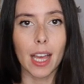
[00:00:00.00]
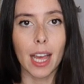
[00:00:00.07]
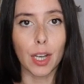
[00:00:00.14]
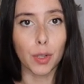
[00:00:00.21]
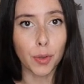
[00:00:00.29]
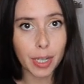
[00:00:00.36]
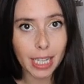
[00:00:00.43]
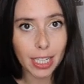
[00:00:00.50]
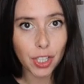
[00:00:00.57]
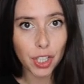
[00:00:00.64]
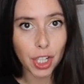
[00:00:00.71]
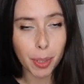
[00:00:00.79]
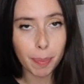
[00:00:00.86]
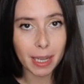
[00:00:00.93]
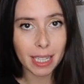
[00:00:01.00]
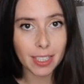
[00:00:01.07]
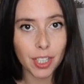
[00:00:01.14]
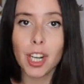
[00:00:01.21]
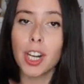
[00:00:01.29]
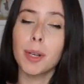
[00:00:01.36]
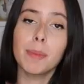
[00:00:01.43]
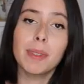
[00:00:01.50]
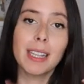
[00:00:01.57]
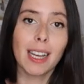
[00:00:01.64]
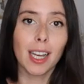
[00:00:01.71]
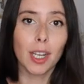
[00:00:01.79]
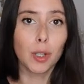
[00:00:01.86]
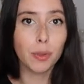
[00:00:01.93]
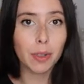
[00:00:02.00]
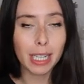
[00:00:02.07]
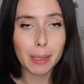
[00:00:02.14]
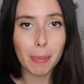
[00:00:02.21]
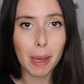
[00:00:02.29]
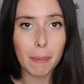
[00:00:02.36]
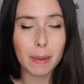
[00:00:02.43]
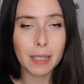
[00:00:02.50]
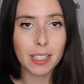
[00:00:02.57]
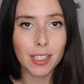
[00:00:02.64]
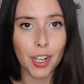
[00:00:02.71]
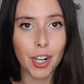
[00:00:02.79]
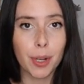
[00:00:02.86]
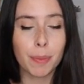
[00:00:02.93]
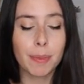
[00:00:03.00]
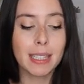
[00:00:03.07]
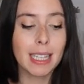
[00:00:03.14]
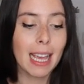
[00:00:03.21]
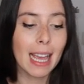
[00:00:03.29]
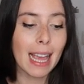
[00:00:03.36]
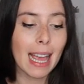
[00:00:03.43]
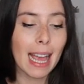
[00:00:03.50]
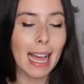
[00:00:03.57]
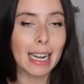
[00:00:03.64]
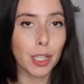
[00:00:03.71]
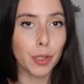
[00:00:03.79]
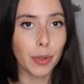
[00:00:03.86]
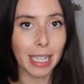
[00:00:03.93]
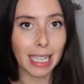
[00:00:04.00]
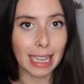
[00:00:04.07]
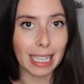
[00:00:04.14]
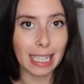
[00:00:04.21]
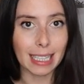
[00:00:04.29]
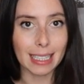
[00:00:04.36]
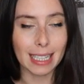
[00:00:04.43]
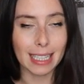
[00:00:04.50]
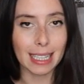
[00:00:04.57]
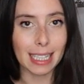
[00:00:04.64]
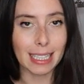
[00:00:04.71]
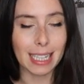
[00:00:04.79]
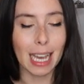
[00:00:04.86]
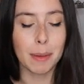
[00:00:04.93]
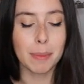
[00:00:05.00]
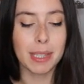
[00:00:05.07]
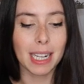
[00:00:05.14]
agreed shipping terms, agreed payment terms, and agreed lead times.